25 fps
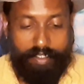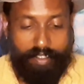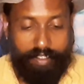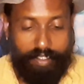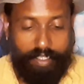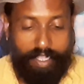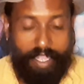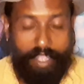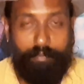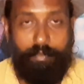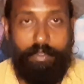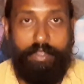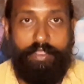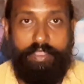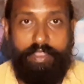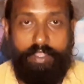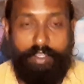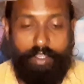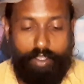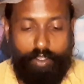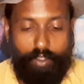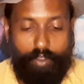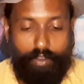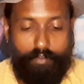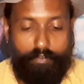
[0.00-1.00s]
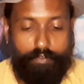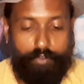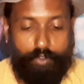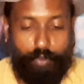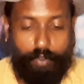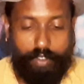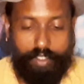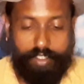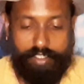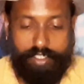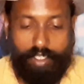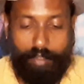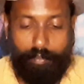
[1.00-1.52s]
I've been thinking of doing
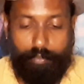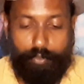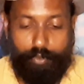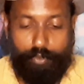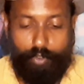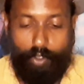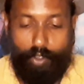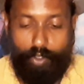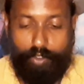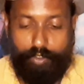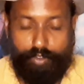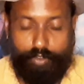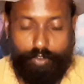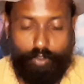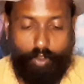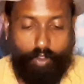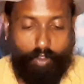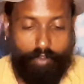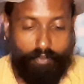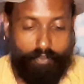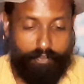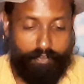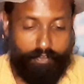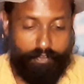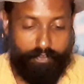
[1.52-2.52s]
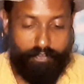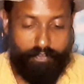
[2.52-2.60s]
some talks of